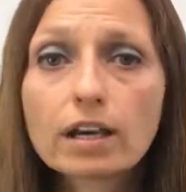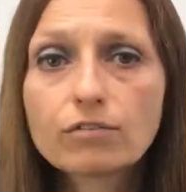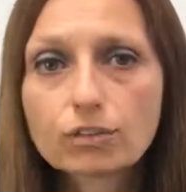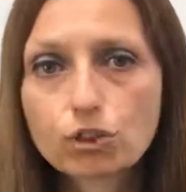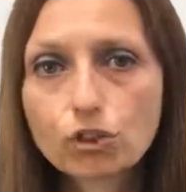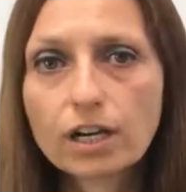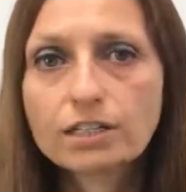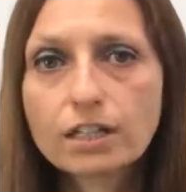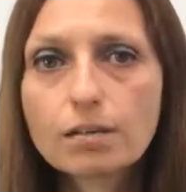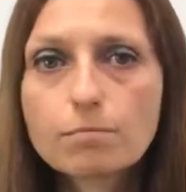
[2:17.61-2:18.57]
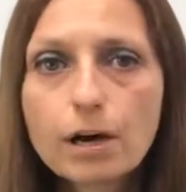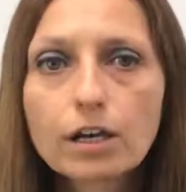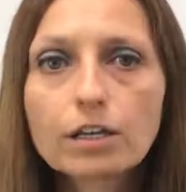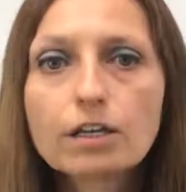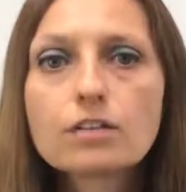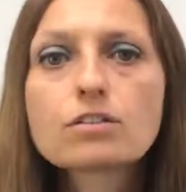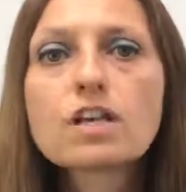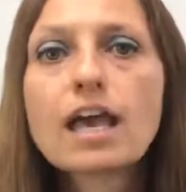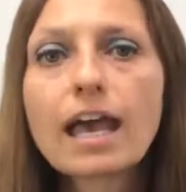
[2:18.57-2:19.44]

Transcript: of attracting buyers